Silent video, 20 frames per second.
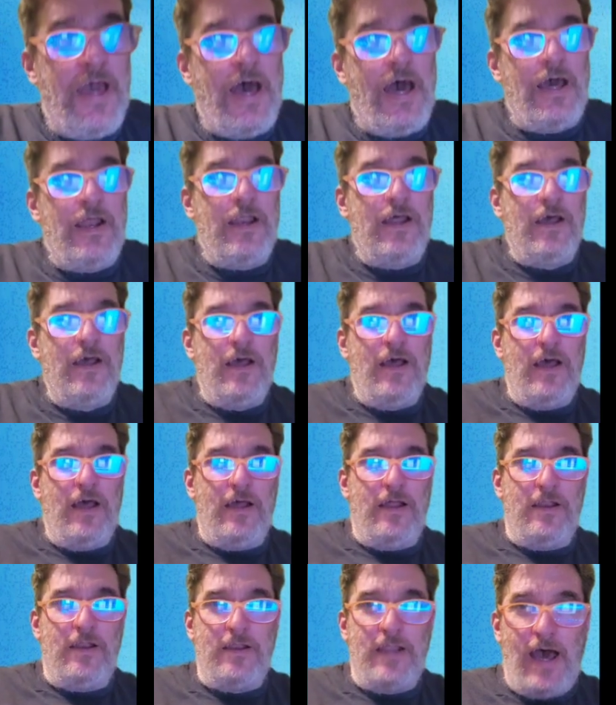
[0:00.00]
had
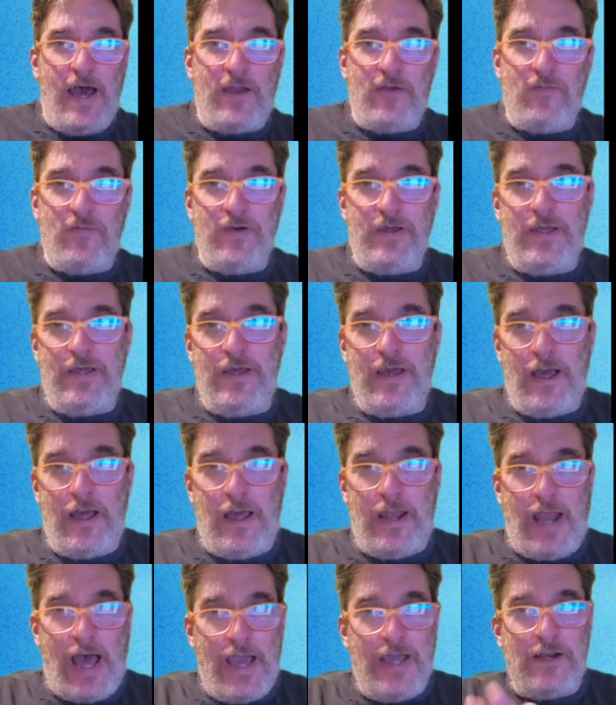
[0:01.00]
not only
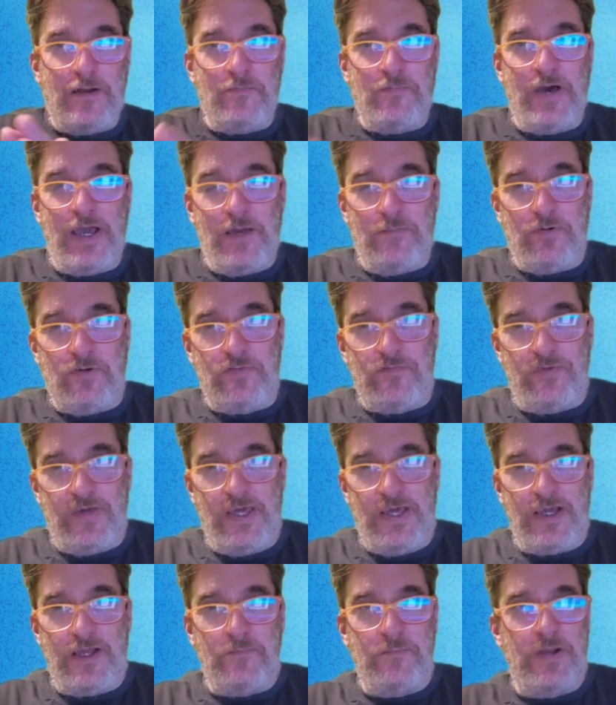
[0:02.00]
an item labeled
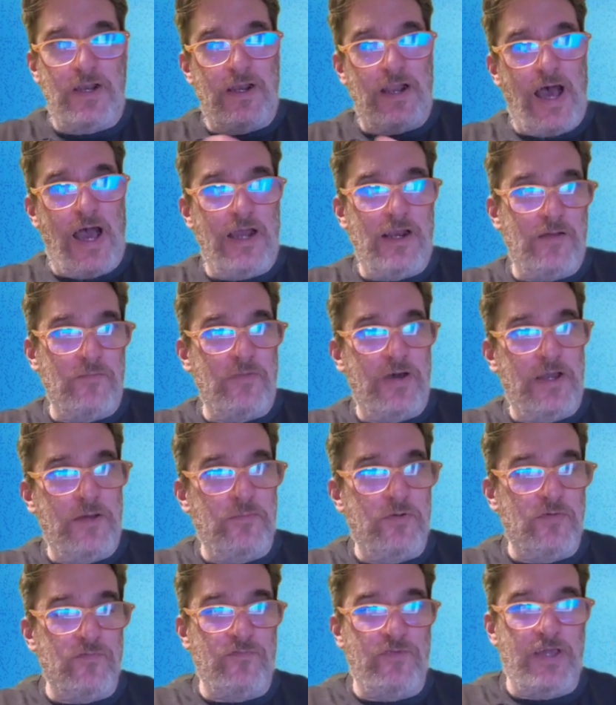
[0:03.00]
vegan, but an item
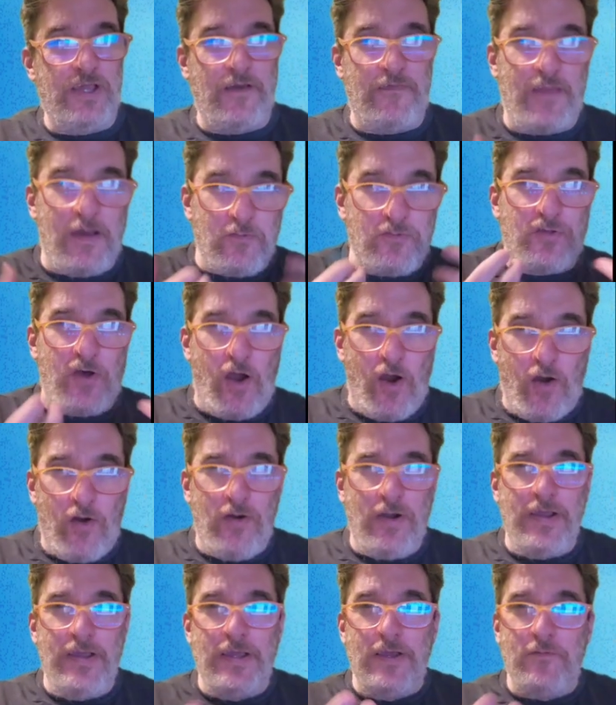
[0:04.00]
labeled vegan that was
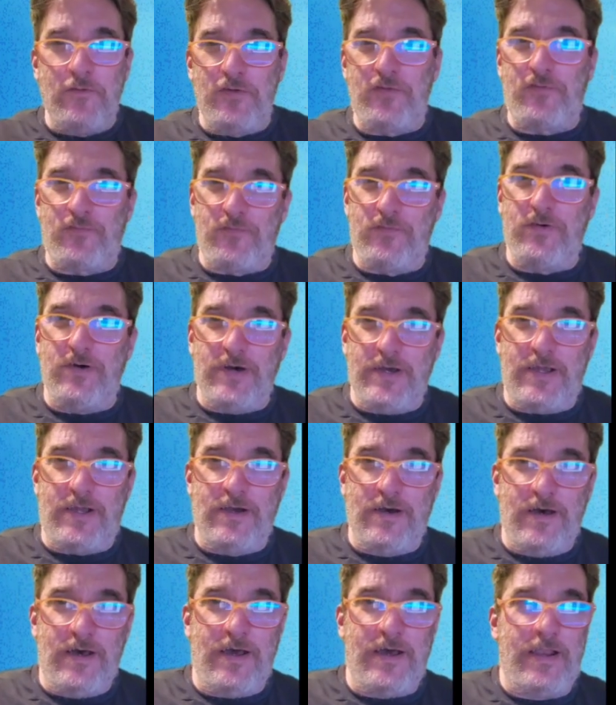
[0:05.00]
hearty. It was really
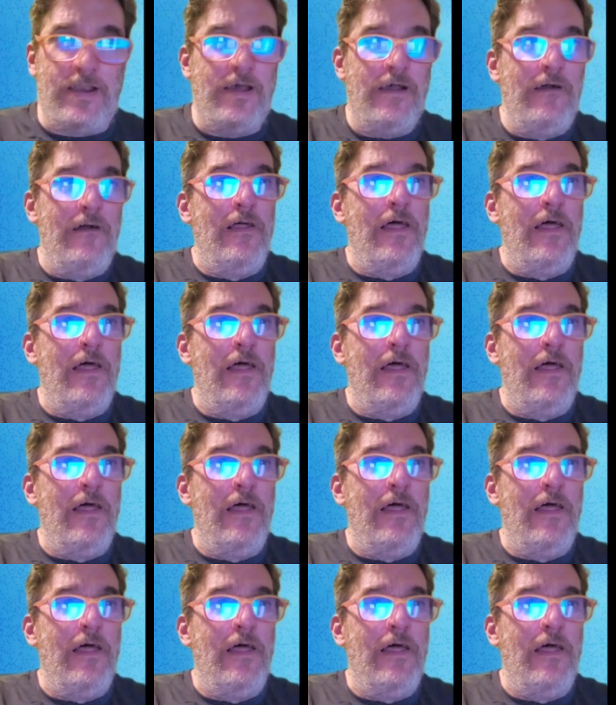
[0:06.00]
good.